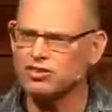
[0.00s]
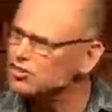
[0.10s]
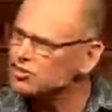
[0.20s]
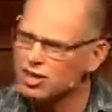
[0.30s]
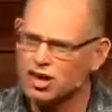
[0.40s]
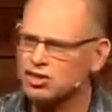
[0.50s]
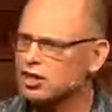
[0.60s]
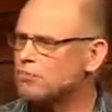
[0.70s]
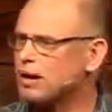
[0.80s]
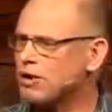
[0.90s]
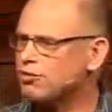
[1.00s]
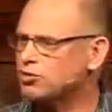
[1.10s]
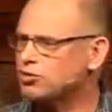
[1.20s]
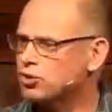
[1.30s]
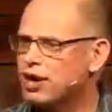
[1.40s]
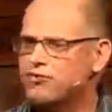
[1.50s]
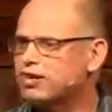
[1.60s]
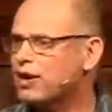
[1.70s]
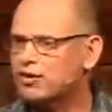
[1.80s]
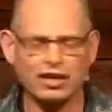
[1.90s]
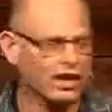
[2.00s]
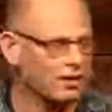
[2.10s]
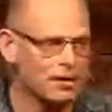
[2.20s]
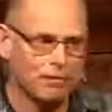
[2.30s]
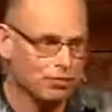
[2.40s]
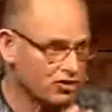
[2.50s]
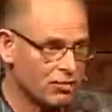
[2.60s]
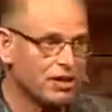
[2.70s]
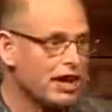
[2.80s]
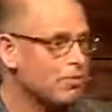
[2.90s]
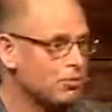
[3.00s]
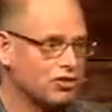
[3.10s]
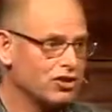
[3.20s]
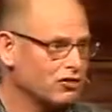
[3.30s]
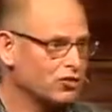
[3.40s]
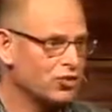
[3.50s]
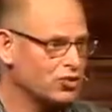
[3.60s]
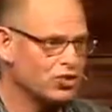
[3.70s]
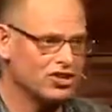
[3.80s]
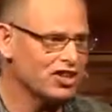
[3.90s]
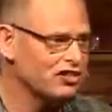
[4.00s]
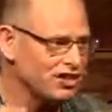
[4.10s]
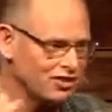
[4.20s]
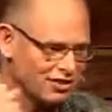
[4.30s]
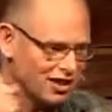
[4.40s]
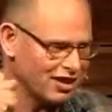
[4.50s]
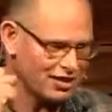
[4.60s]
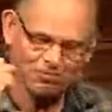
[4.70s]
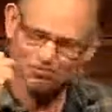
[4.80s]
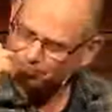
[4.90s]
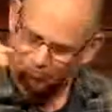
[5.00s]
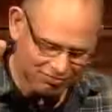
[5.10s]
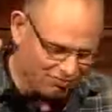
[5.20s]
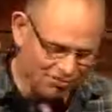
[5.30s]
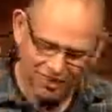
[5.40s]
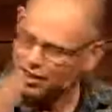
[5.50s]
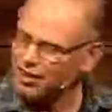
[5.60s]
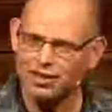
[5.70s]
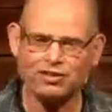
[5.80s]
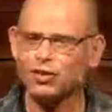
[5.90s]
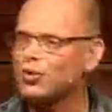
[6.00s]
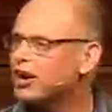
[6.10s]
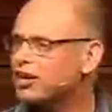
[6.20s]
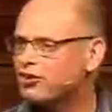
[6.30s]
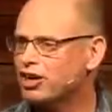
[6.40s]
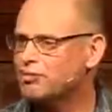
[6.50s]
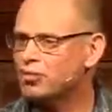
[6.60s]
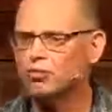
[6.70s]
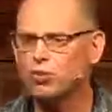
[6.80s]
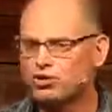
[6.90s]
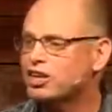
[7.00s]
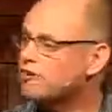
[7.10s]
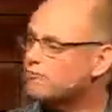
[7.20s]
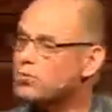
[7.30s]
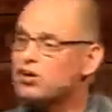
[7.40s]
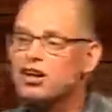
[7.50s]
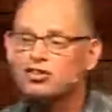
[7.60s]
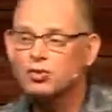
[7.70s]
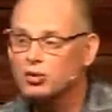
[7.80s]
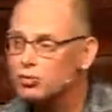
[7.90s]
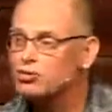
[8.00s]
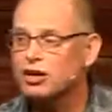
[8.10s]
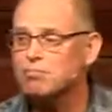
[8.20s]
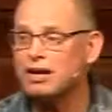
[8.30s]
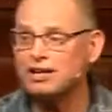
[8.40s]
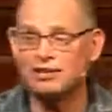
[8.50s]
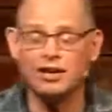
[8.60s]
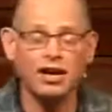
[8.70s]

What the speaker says: Such a powerful talk. Every now and again, something happens at the Forge which I just think is quite incredible. And what Dave brought last week was amazing.